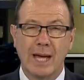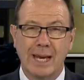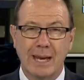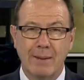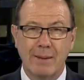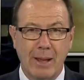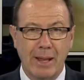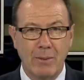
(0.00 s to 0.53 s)

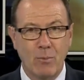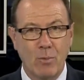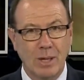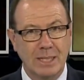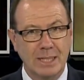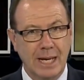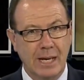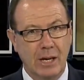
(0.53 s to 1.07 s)
And
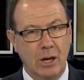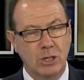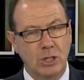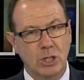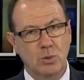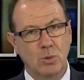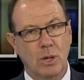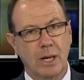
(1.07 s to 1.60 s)
let's
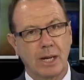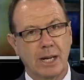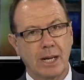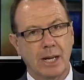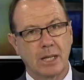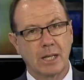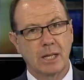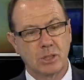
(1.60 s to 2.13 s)
give it the
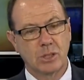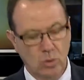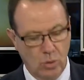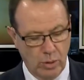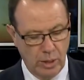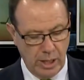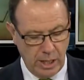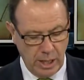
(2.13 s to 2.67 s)
condensed version.